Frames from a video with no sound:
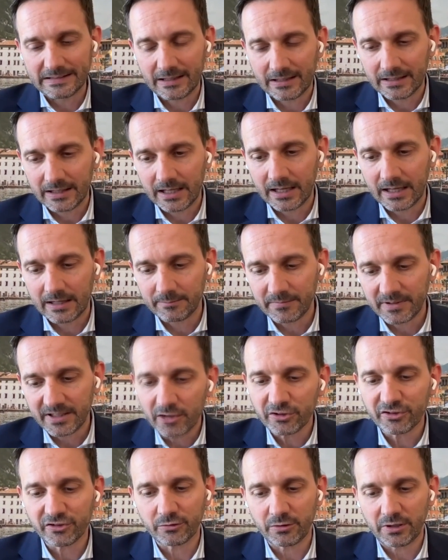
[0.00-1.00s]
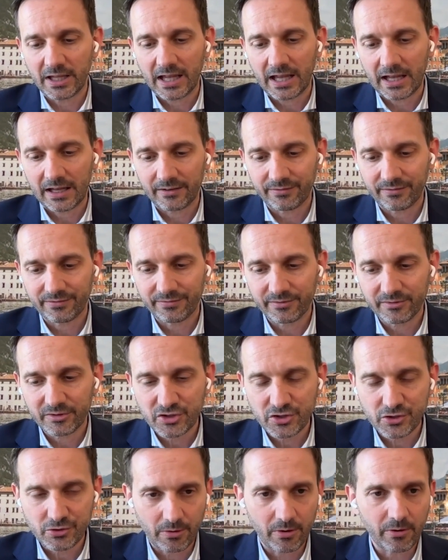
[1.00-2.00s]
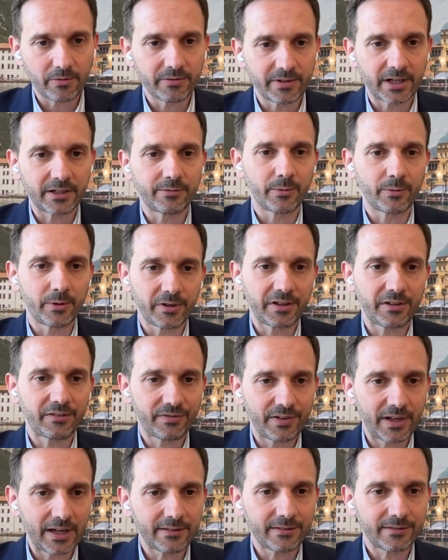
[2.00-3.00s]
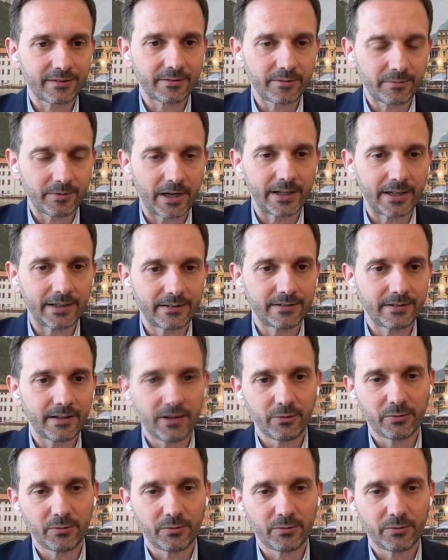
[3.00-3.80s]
But here also you have strong network effects, right?